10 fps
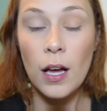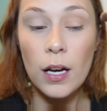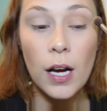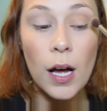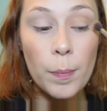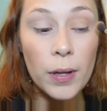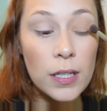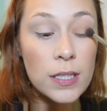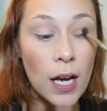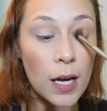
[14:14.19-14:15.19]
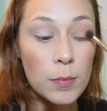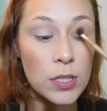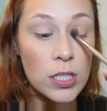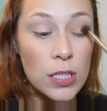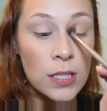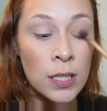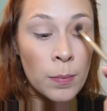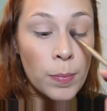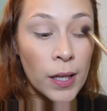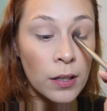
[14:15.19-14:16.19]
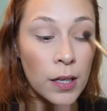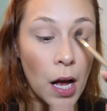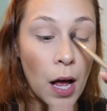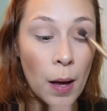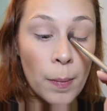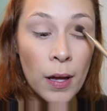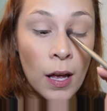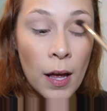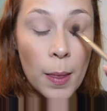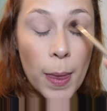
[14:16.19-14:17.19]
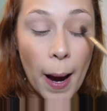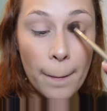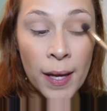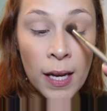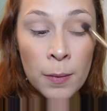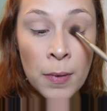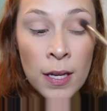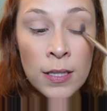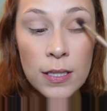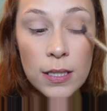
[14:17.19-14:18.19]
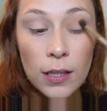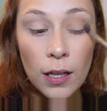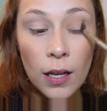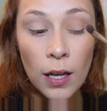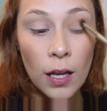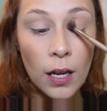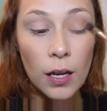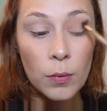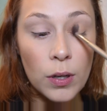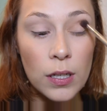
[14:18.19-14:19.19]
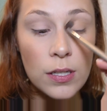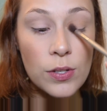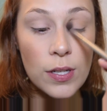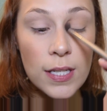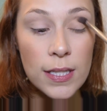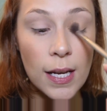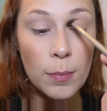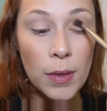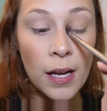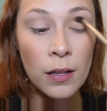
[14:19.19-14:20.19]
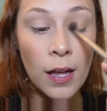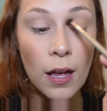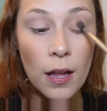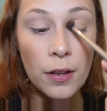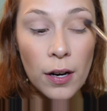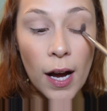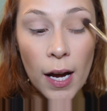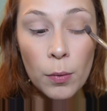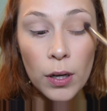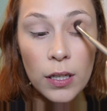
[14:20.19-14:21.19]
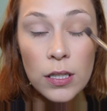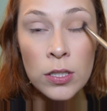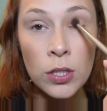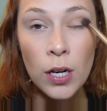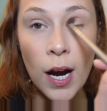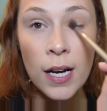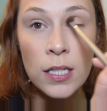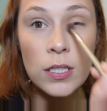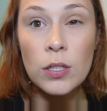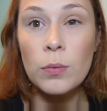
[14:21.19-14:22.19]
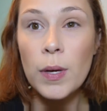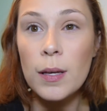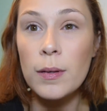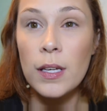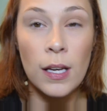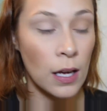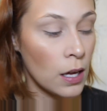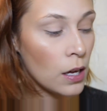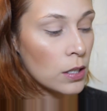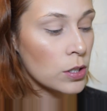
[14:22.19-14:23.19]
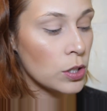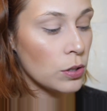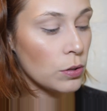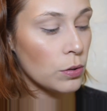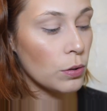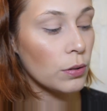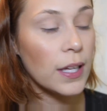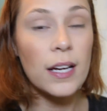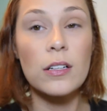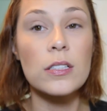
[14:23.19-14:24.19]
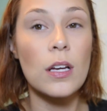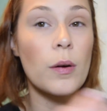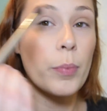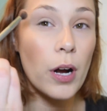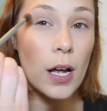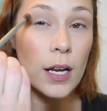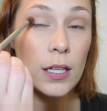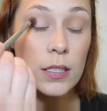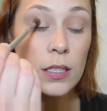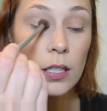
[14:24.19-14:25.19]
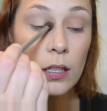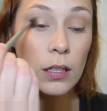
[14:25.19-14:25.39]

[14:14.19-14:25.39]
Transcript: a couple of times just to build up that pigment. And we're going to do the same thing on the other eye. We're going to try to do maybe two layers of product.